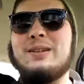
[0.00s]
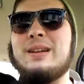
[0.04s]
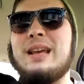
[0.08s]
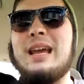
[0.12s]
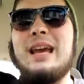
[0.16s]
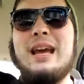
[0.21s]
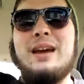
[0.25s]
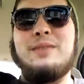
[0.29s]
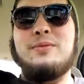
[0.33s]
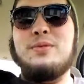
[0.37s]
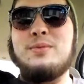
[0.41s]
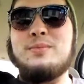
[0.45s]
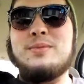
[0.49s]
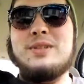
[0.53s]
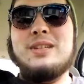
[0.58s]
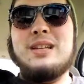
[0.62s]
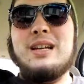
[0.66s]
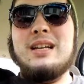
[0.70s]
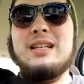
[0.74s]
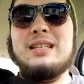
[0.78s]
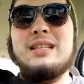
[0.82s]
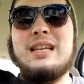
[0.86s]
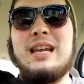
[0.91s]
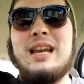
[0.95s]
cat from
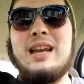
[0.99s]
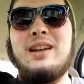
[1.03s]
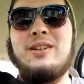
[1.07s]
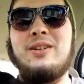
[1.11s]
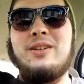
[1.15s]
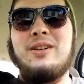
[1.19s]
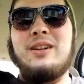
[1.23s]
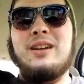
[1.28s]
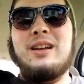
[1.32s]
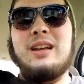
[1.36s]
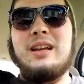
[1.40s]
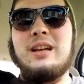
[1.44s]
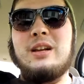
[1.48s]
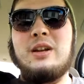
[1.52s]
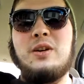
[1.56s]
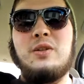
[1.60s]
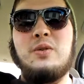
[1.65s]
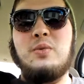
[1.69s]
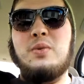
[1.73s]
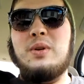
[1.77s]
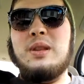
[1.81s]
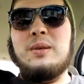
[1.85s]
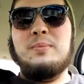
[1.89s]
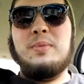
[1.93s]
Sons of Anarchy, the
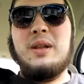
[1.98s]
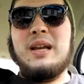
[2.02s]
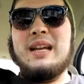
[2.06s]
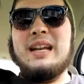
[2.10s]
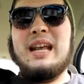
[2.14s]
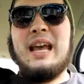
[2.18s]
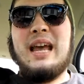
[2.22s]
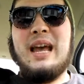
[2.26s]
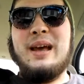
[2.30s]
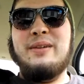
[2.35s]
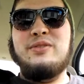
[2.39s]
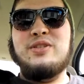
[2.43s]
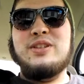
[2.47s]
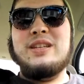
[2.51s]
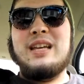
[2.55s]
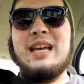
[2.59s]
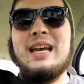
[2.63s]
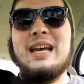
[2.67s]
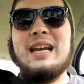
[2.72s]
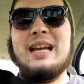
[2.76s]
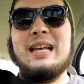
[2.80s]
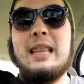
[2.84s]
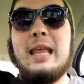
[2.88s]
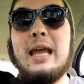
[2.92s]
one that played Half
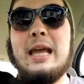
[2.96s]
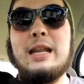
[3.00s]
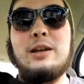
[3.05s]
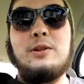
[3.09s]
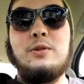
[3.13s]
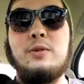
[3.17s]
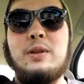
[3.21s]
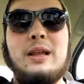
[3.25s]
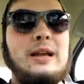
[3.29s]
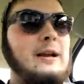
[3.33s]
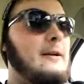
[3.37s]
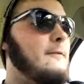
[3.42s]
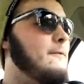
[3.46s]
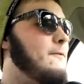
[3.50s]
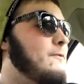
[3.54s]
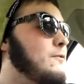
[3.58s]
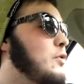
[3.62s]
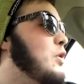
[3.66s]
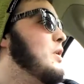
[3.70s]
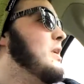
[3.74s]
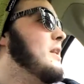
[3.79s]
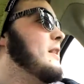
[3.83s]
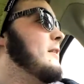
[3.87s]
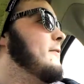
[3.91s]
Sack, and that dude,
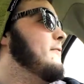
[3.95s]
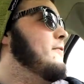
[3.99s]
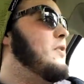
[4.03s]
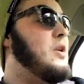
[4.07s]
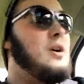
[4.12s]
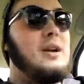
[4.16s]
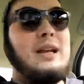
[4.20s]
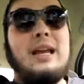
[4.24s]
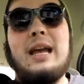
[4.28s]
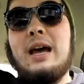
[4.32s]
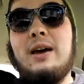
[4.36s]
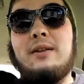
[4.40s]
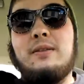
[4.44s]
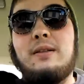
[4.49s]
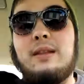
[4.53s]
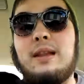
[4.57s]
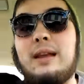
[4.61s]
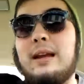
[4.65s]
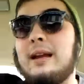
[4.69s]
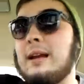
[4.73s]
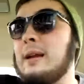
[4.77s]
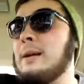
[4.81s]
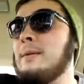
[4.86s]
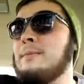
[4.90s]
freaked the fuck out and,
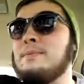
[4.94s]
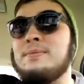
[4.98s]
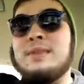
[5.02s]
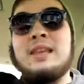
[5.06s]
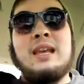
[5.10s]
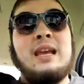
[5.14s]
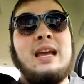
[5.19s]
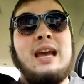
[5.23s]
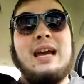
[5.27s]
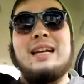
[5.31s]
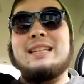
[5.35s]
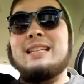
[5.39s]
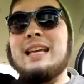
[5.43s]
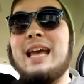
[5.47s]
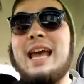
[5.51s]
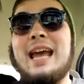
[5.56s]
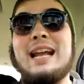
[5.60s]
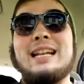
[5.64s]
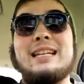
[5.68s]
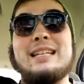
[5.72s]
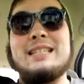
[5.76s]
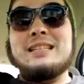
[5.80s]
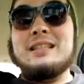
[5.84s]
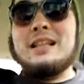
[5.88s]

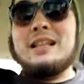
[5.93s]
attacked his